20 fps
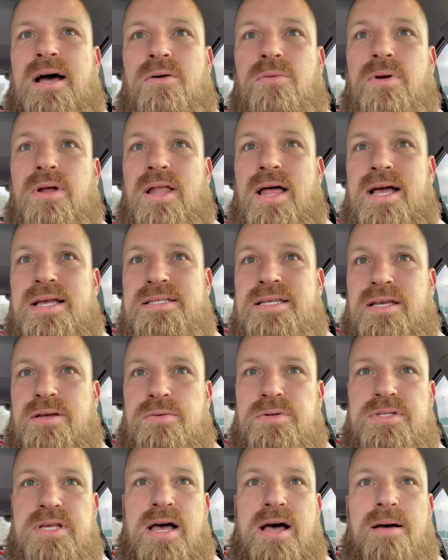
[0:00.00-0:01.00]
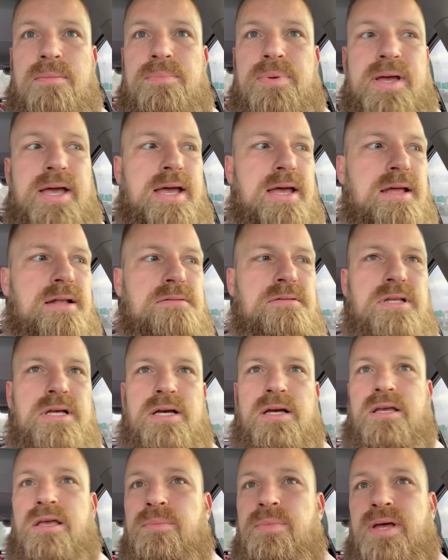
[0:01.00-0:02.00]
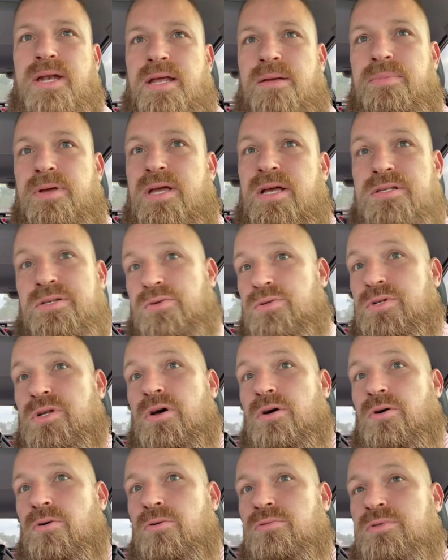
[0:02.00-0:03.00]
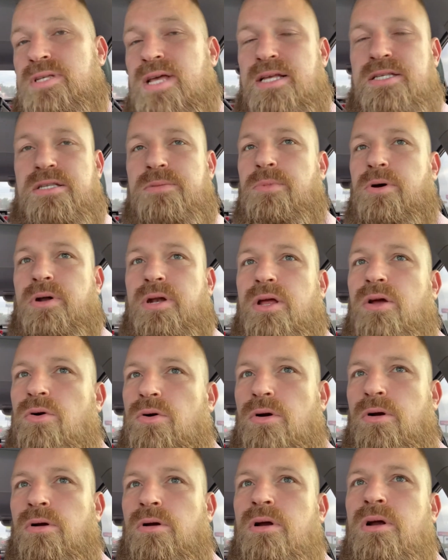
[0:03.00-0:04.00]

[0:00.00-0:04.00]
realizing it was up, and the committee, because there was no testimony or